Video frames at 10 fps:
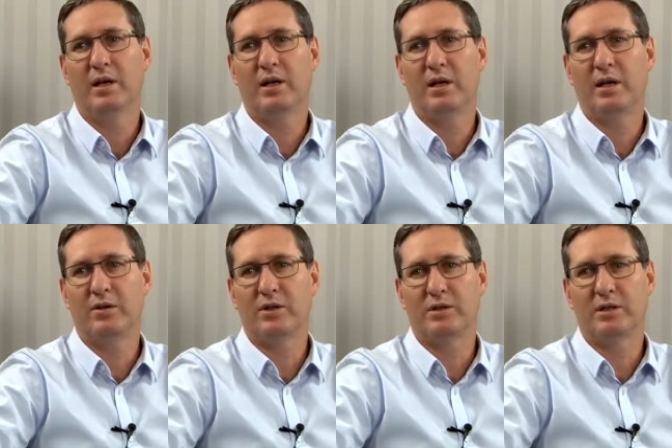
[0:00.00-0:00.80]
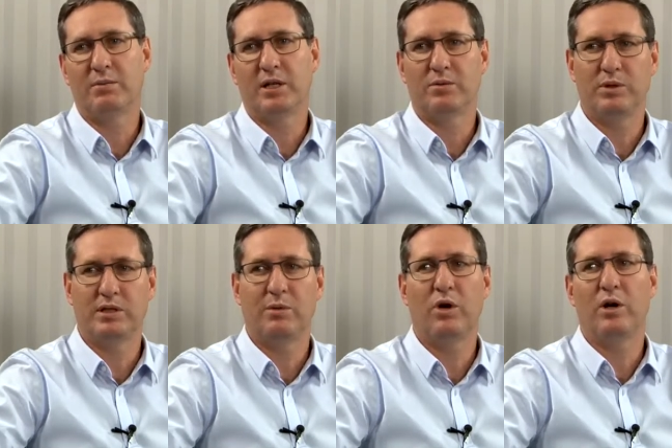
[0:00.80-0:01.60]
uh, electricity mix. We're
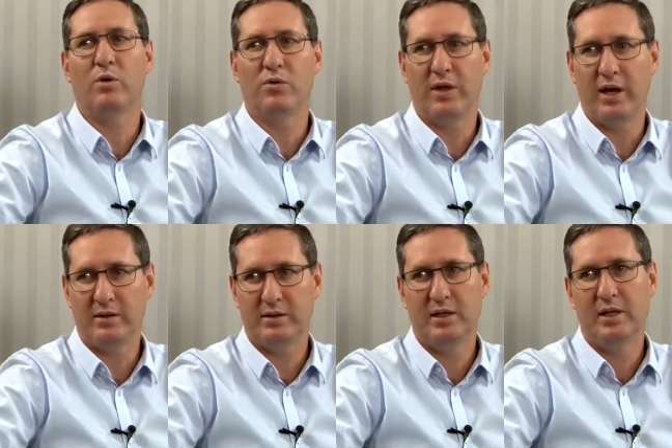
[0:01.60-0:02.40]
some way off that.